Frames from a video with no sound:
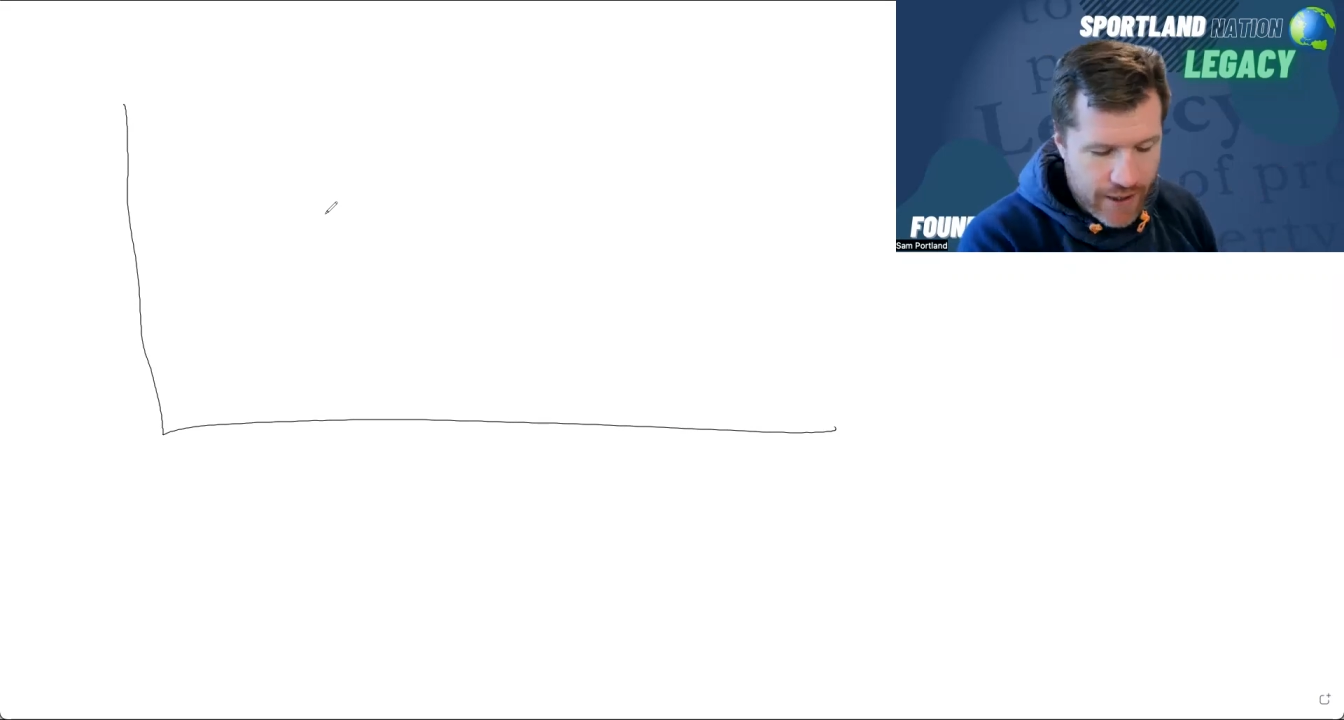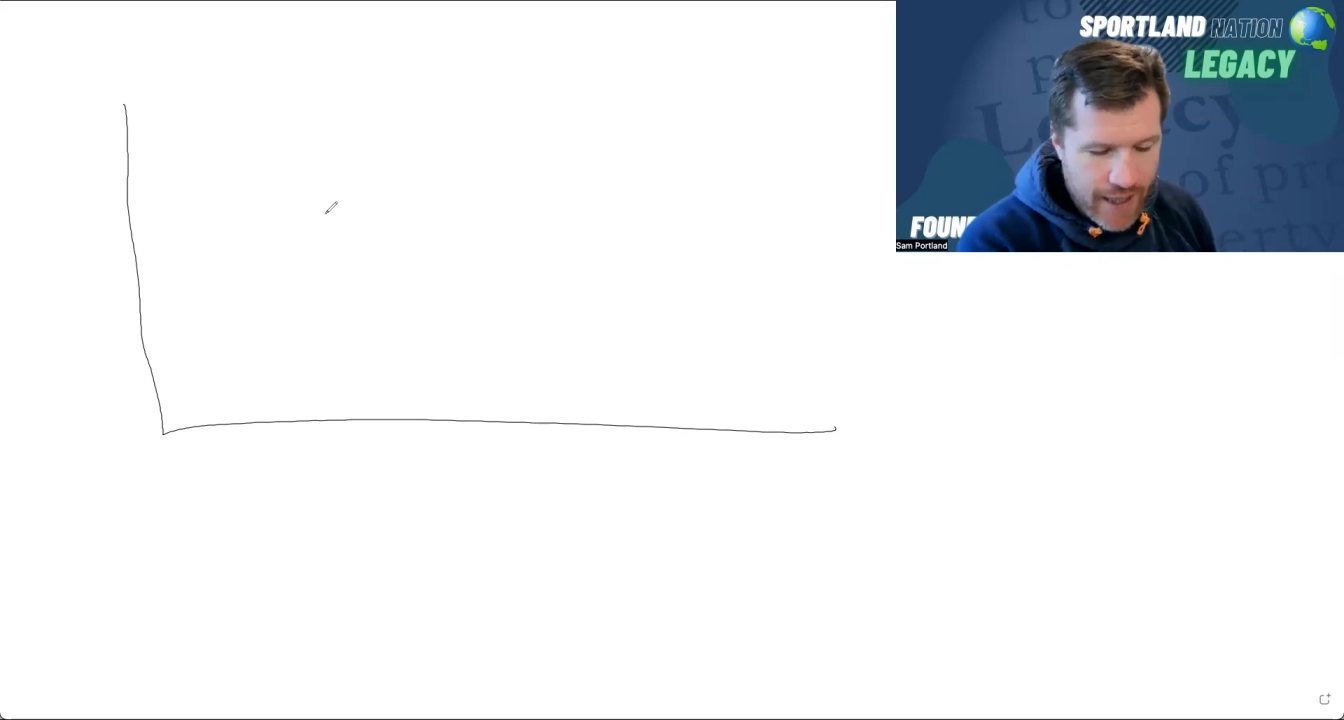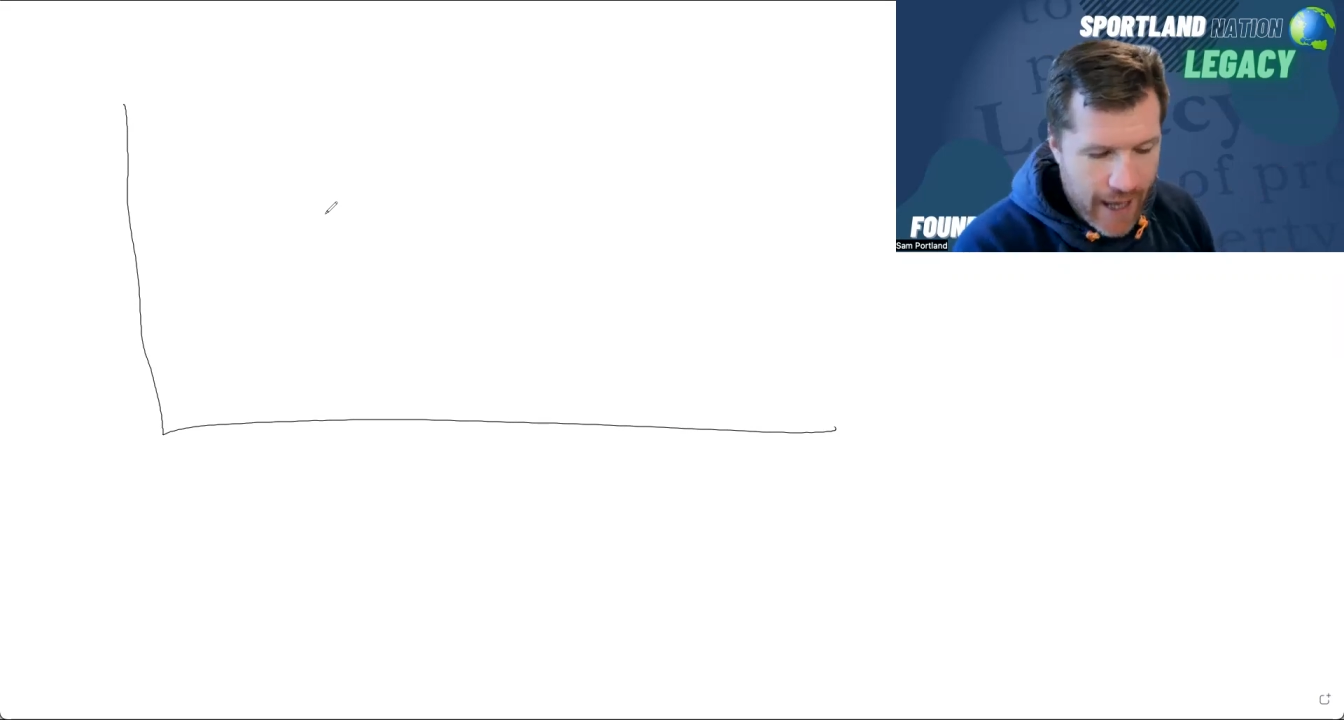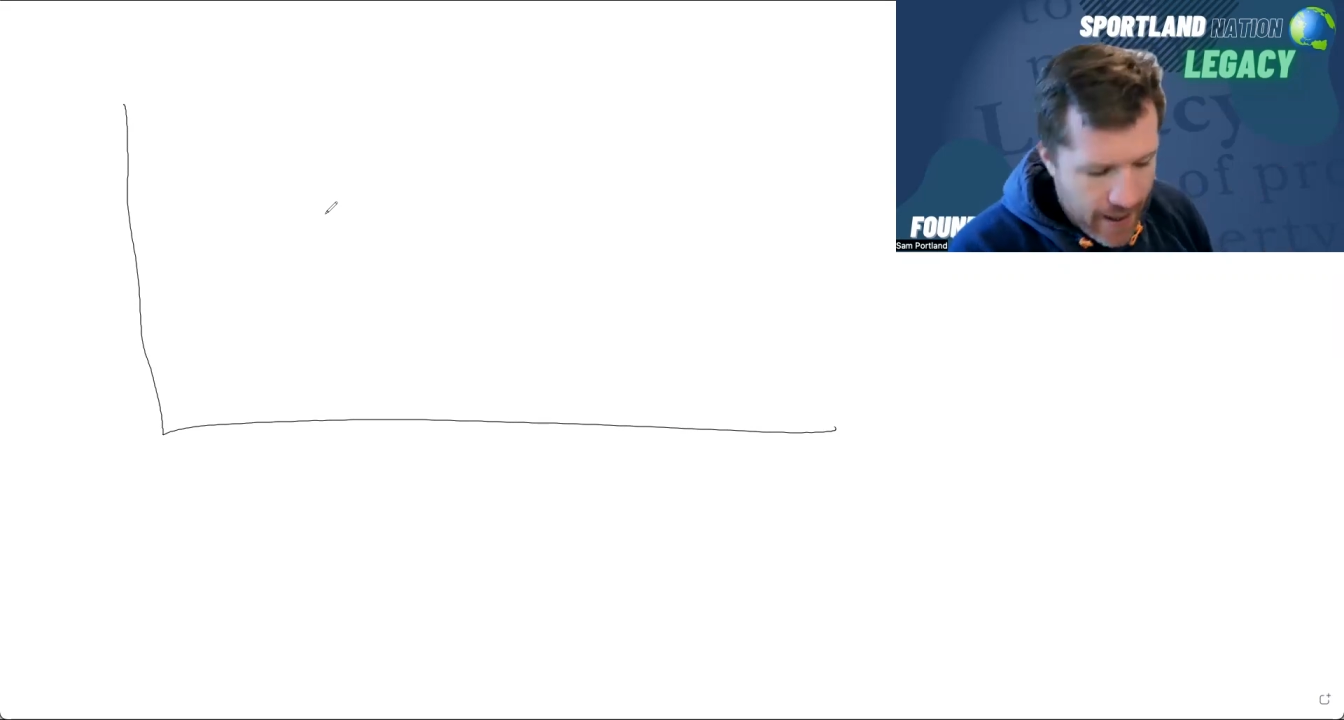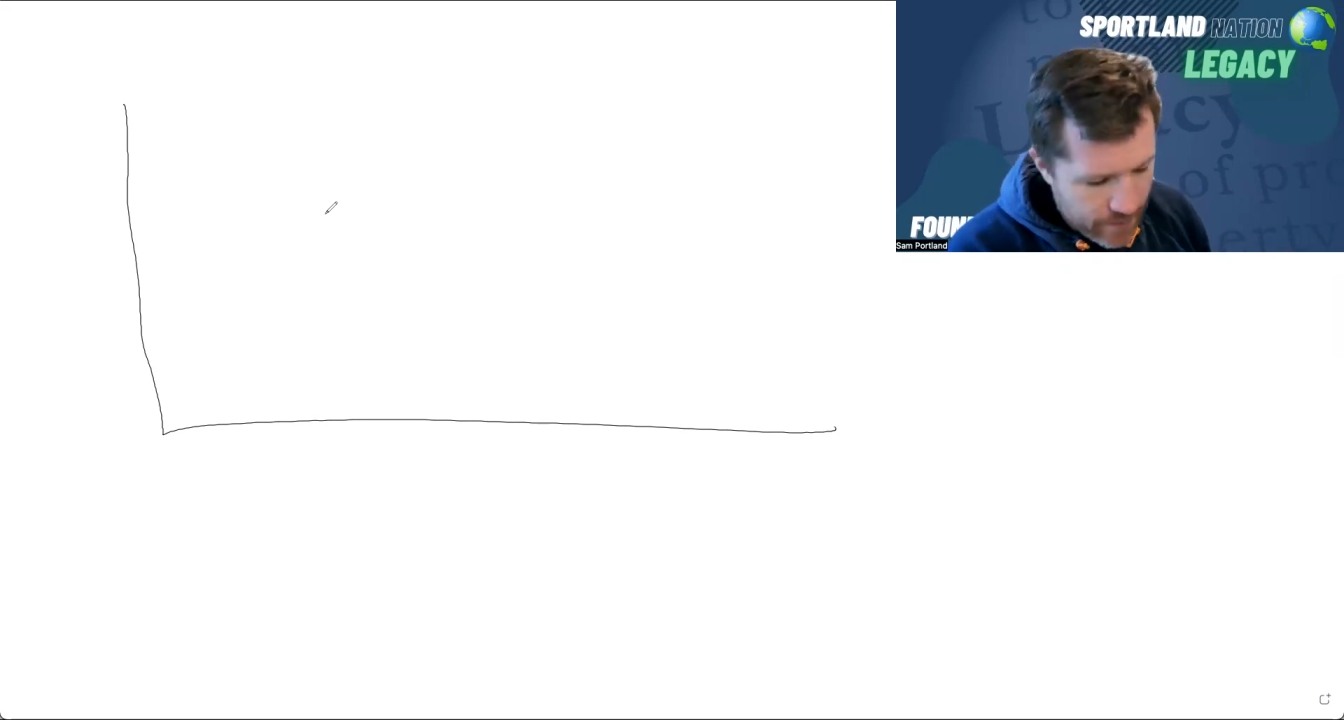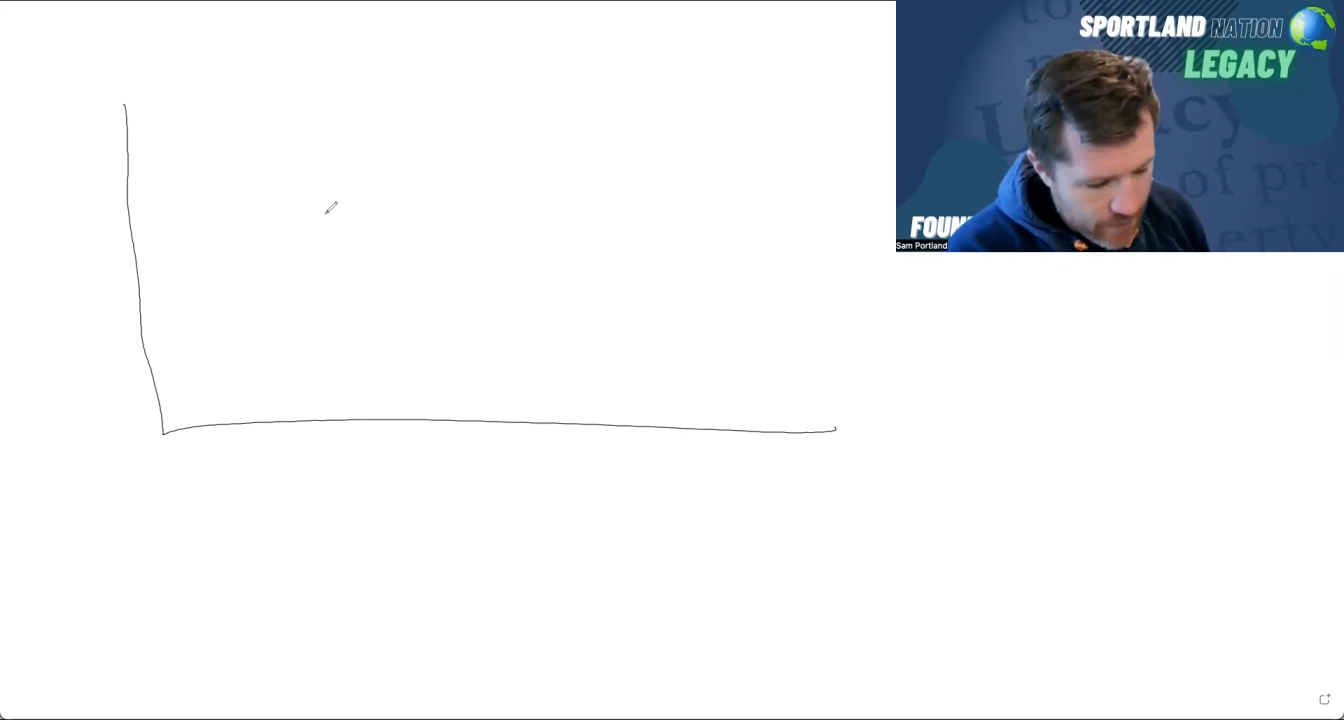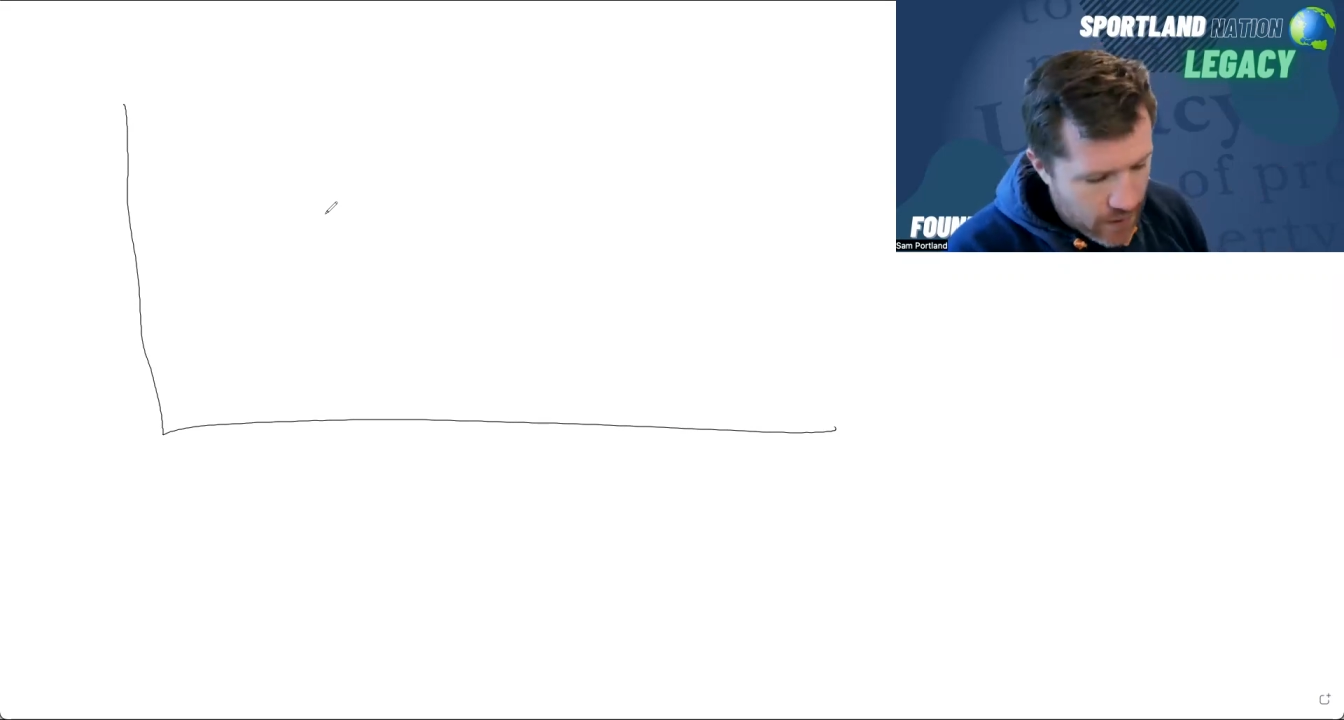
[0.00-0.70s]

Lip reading: decay.